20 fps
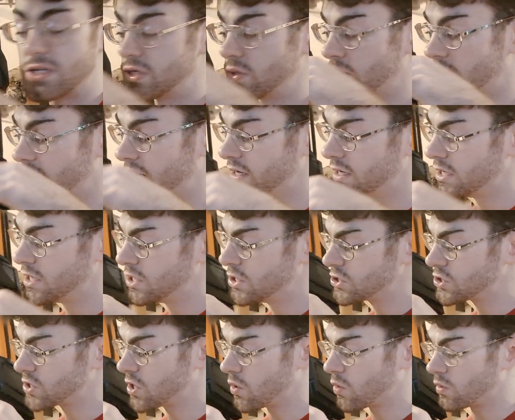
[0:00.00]
to it.
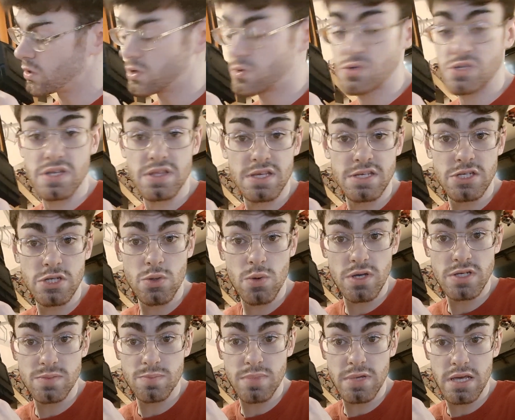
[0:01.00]
So using this
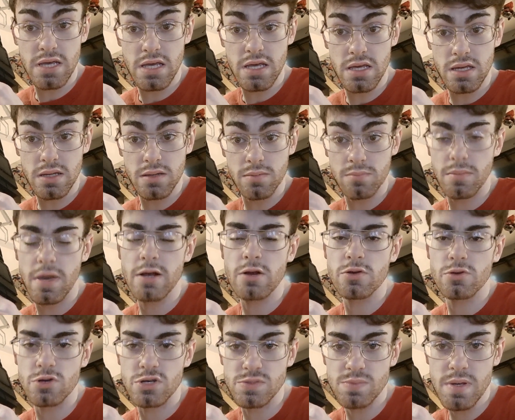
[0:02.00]

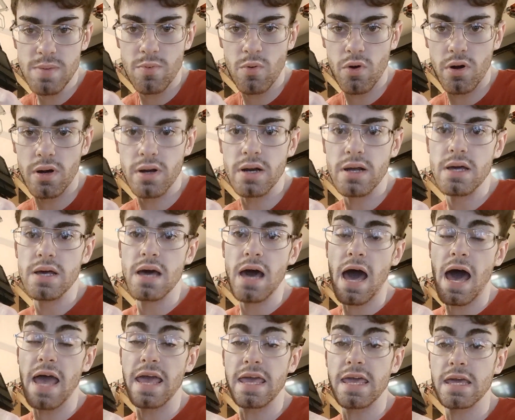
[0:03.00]
micro USB port,
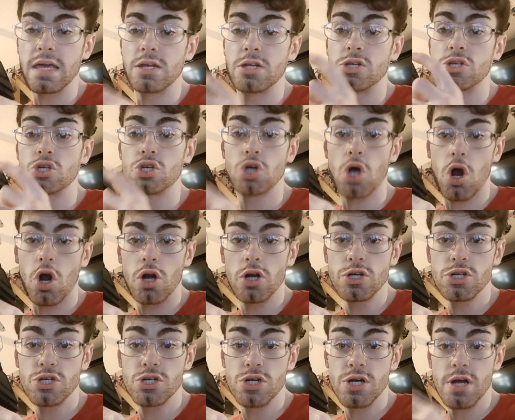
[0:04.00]
I can
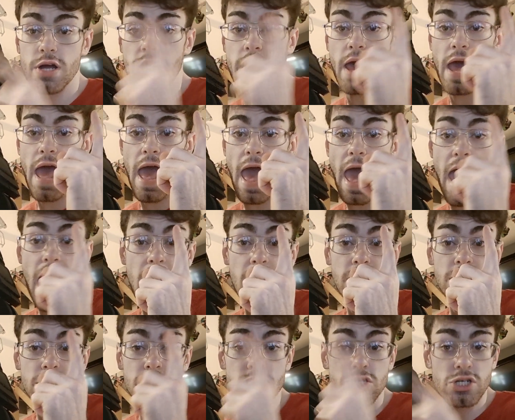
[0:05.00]
charge
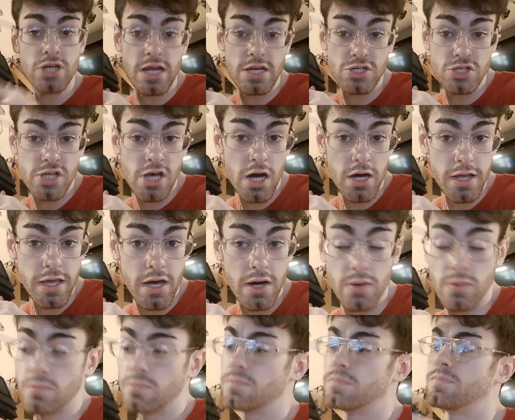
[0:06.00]
and change the
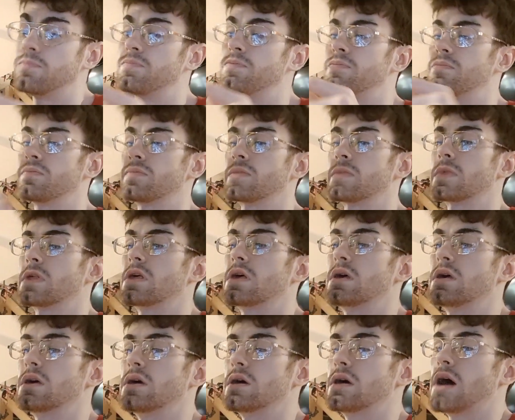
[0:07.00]
audio.
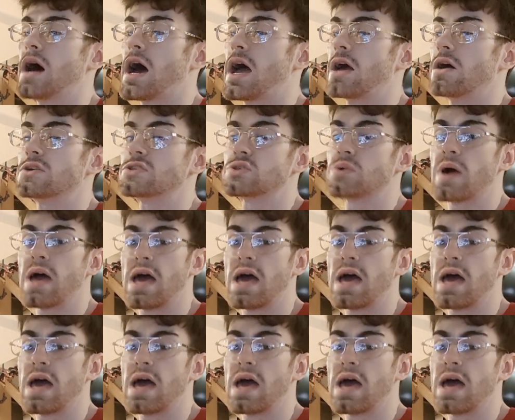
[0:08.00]
I also